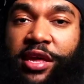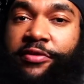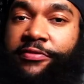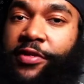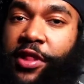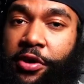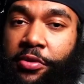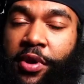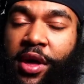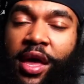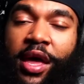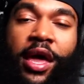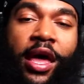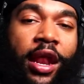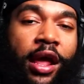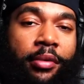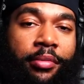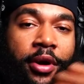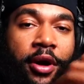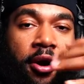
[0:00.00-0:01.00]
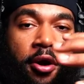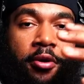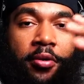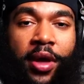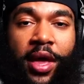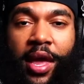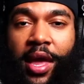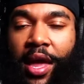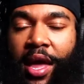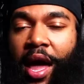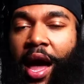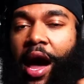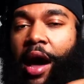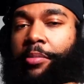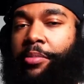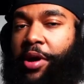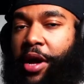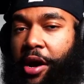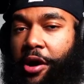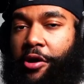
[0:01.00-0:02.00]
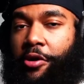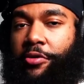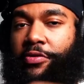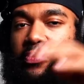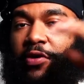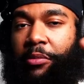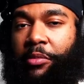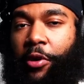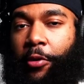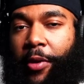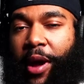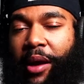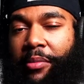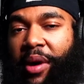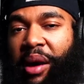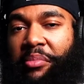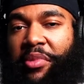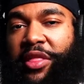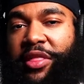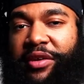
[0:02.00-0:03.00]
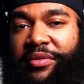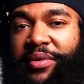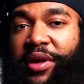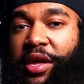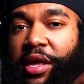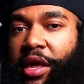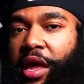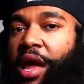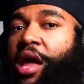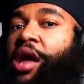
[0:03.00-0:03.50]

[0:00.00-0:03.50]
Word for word: float. And I'm going ahead. I'm cold, so I'm gonna rock my motherfucking